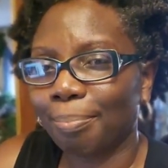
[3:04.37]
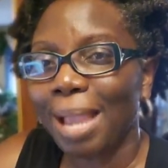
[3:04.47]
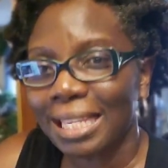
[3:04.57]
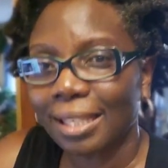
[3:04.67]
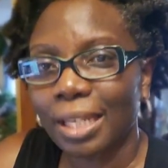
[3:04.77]

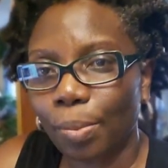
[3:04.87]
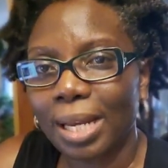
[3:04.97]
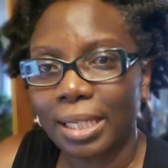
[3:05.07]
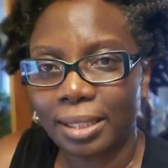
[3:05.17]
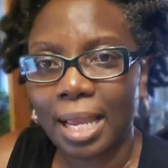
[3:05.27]
Basically
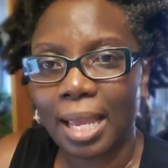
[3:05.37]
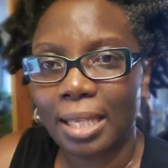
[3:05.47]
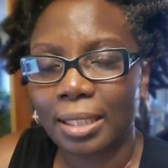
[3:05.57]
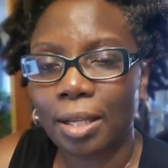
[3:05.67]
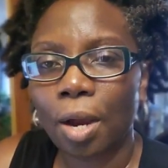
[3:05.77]
what it
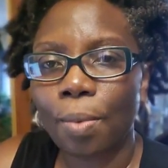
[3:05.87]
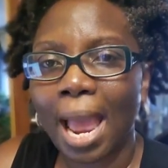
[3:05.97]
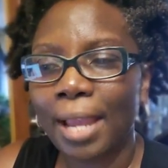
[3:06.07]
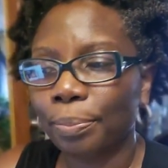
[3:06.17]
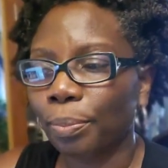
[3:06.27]
says, all
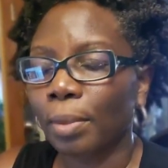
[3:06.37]
right?